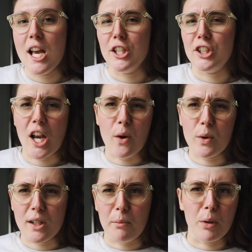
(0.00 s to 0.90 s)

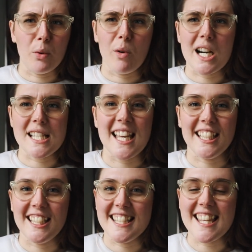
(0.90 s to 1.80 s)
shower boudoir
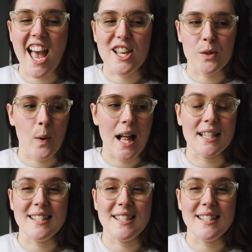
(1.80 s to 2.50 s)
sessions as well.